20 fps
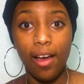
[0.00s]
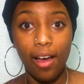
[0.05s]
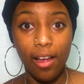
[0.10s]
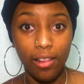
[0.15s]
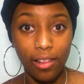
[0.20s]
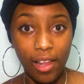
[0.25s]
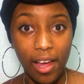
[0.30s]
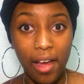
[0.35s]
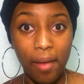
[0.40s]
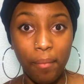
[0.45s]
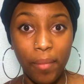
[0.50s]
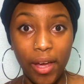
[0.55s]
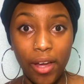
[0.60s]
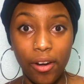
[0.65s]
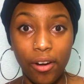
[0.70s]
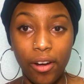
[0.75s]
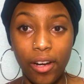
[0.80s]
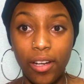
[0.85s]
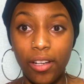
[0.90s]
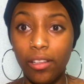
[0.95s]
a lot
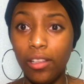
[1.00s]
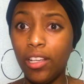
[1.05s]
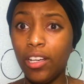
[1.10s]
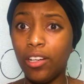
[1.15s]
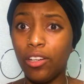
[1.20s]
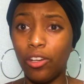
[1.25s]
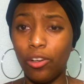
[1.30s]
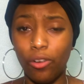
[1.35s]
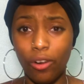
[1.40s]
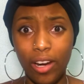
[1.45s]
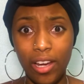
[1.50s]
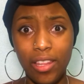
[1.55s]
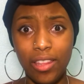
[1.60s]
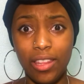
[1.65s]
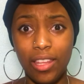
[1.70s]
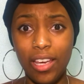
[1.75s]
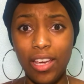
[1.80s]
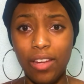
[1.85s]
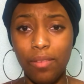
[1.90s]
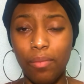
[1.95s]
better. And it looked great
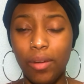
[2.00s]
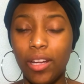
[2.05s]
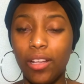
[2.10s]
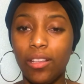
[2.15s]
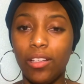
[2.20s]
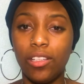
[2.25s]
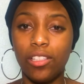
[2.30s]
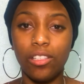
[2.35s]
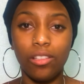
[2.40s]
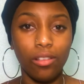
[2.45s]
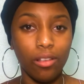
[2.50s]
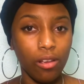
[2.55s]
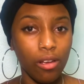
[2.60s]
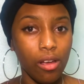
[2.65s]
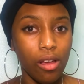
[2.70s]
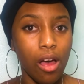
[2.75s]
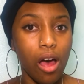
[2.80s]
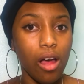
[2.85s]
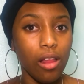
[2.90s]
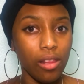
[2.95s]
then, but it looks
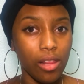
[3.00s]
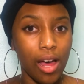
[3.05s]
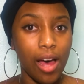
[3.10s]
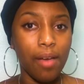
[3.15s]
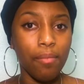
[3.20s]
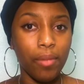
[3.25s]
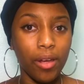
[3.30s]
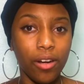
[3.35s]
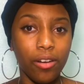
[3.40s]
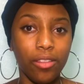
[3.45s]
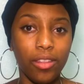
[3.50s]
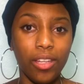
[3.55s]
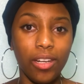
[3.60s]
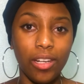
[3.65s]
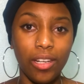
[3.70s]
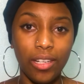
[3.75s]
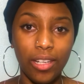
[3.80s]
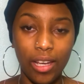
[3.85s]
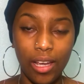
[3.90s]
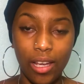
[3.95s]
a lot better than
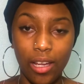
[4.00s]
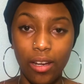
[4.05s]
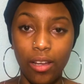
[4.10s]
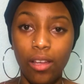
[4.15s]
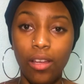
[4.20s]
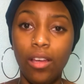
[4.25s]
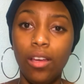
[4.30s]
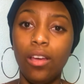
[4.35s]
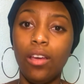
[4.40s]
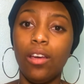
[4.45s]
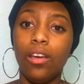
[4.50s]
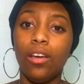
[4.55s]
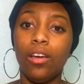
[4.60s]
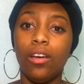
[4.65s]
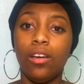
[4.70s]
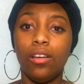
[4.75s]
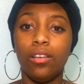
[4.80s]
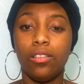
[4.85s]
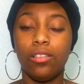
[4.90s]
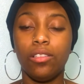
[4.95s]
it did.
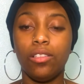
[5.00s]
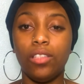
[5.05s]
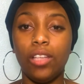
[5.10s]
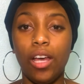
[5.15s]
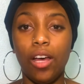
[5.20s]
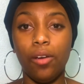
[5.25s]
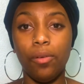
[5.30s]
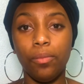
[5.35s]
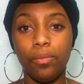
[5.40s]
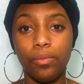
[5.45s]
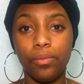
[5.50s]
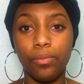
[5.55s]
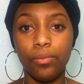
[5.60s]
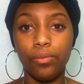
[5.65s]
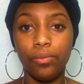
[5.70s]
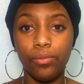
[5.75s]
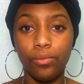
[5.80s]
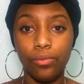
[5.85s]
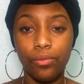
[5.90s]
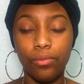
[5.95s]
So
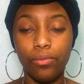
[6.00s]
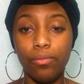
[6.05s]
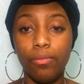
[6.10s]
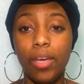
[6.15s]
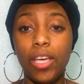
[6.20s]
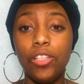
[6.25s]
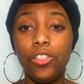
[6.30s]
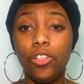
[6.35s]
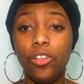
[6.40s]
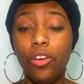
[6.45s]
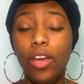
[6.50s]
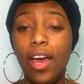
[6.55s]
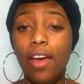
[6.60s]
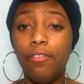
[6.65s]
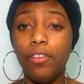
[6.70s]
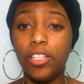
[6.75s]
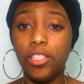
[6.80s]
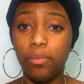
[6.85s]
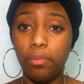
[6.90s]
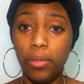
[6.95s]
make sure you have
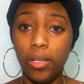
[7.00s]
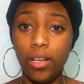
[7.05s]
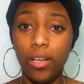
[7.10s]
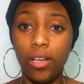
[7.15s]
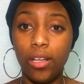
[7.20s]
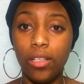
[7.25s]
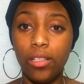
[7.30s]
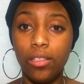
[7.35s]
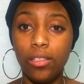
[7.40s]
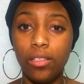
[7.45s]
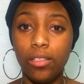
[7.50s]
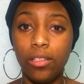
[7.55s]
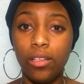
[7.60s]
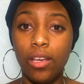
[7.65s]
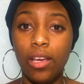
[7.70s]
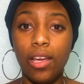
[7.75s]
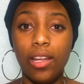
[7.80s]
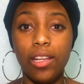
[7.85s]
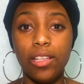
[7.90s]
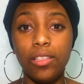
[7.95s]
experience.
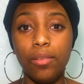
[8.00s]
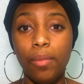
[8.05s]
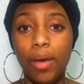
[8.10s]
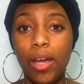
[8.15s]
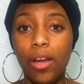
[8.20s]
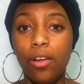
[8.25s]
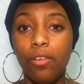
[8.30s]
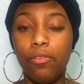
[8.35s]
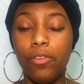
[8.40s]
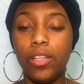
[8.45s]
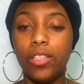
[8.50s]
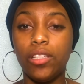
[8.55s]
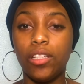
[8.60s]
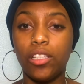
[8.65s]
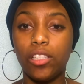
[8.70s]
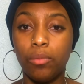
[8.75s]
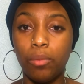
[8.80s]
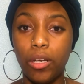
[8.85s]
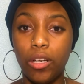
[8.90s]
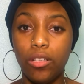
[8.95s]
It doesn't matter if it's
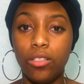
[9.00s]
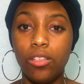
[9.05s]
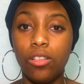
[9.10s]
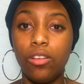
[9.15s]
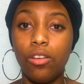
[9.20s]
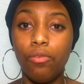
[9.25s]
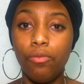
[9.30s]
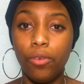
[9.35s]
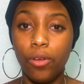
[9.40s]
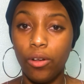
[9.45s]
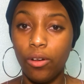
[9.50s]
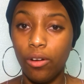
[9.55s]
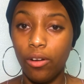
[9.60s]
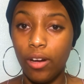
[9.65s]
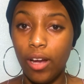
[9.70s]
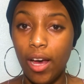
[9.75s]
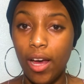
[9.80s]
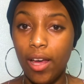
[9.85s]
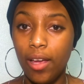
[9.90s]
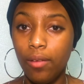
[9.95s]
experience in your field or
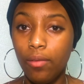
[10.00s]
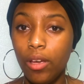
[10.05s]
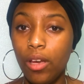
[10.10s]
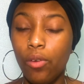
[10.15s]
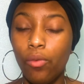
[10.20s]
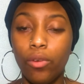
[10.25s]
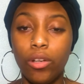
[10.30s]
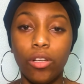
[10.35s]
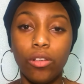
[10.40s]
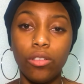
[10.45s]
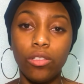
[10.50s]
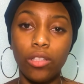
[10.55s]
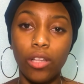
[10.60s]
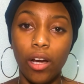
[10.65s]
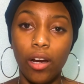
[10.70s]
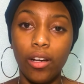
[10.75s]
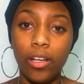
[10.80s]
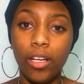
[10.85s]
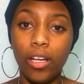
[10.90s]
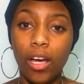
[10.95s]
not when you're
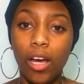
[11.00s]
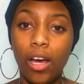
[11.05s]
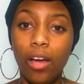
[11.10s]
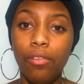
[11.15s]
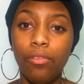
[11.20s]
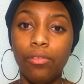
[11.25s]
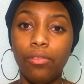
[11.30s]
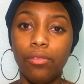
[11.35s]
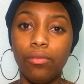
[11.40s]
starting off